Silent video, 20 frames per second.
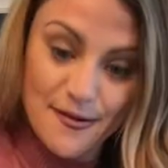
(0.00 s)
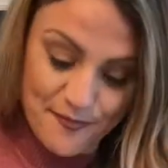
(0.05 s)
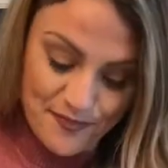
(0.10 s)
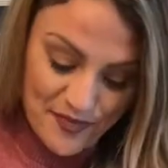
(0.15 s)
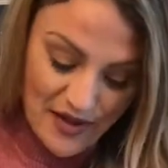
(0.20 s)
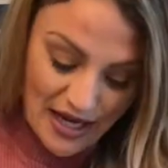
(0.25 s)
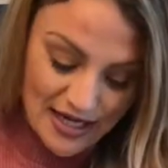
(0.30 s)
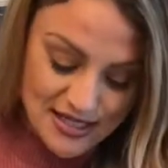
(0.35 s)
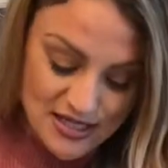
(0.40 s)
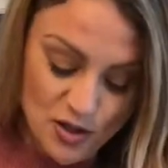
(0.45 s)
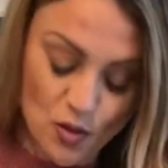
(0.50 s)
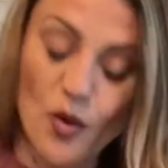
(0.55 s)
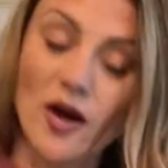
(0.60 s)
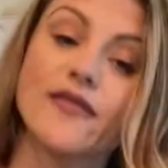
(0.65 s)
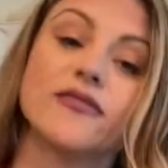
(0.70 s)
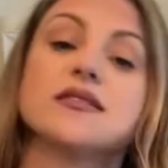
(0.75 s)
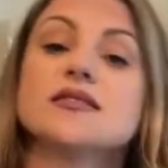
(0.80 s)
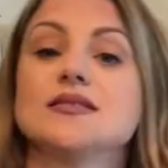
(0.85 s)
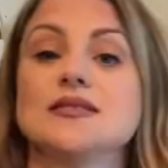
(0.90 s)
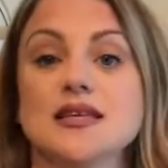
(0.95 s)
I didn't want
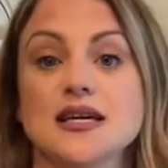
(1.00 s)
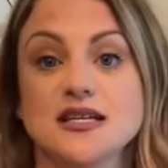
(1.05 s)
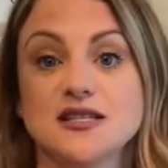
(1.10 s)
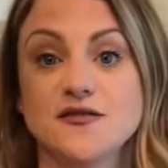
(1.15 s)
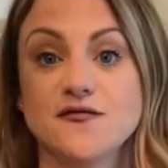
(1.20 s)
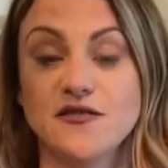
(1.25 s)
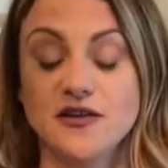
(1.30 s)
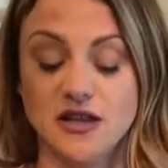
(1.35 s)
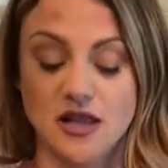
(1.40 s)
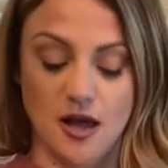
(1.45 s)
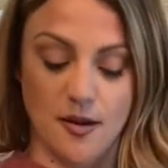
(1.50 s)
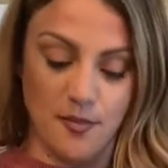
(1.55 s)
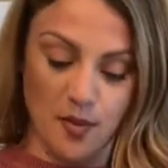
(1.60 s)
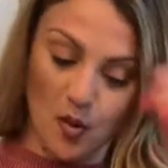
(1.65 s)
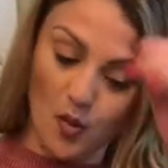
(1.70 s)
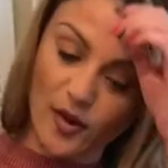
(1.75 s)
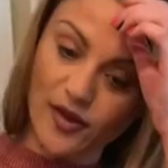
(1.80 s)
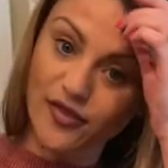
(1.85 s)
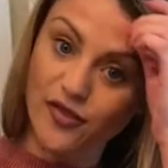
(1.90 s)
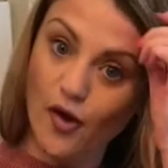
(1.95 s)
this thing to fill up
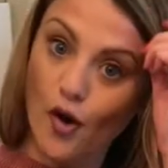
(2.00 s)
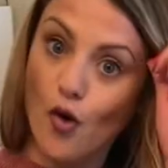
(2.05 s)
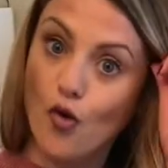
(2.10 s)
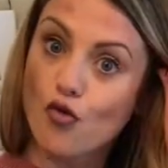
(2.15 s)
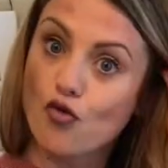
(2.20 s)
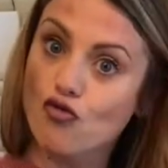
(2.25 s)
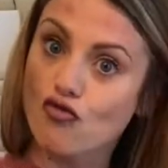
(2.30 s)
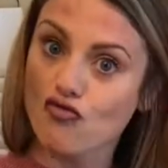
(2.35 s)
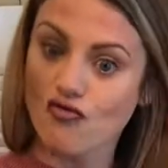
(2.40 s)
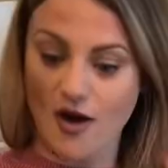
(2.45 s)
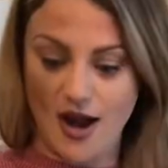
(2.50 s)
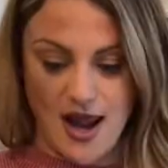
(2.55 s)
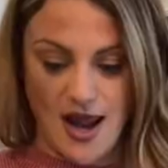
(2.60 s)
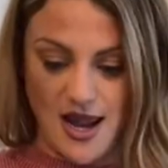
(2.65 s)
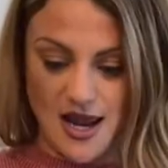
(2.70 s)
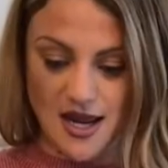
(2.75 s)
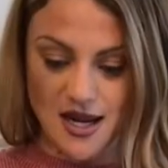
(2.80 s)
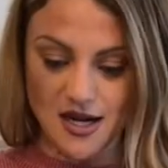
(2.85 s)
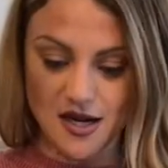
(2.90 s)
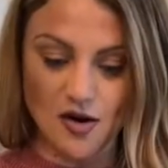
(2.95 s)
with
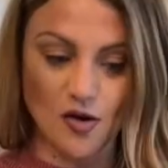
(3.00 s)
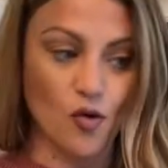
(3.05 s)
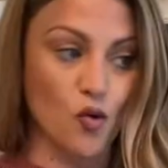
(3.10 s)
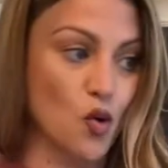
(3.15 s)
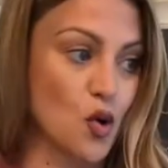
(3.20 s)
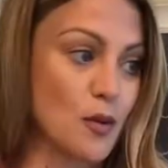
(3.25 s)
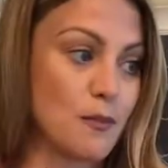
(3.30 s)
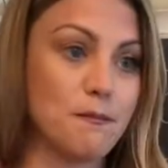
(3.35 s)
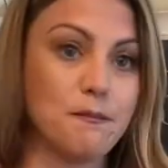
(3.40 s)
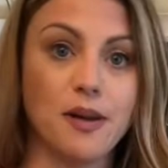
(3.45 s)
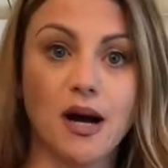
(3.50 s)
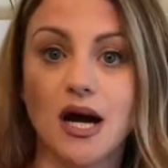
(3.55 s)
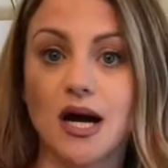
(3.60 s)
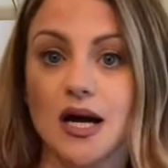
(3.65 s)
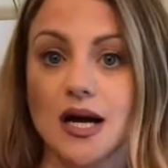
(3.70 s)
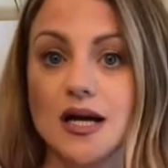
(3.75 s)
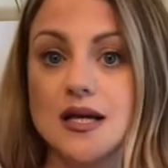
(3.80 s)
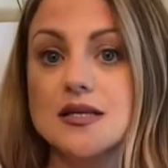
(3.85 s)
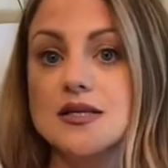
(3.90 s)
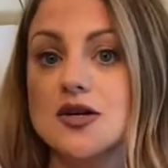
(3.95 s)
rain or
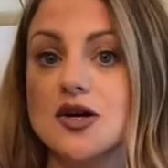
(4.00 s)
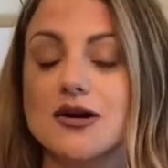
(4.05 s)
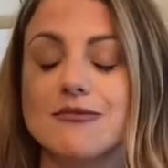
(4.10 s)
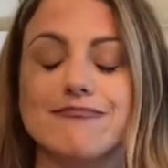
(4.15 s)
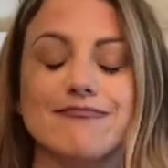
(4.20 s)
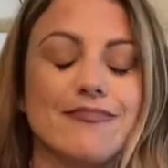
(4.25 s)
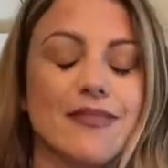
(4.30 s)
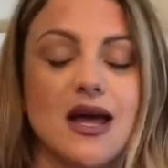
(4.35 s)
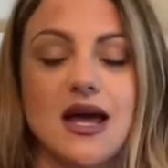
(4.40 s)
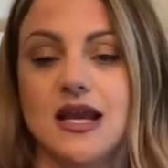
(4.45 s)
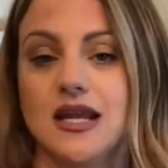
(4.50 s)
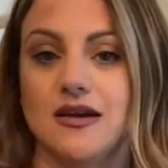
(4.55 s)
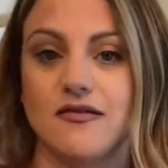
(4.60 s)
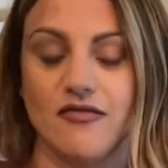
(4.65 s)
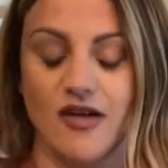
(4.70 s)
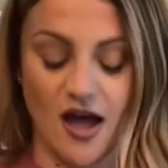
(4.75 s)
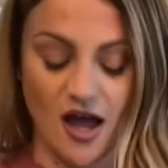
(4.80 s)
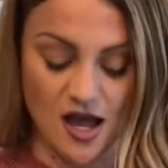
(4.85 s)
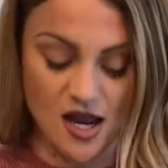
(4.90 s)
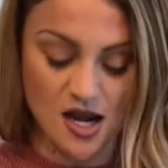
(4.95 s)
bugs or any of
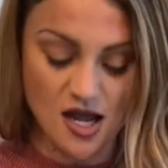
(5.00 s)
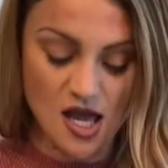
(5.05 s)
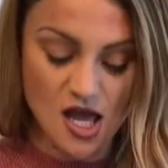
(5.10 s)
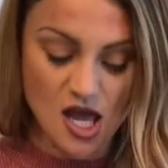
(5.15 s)
that.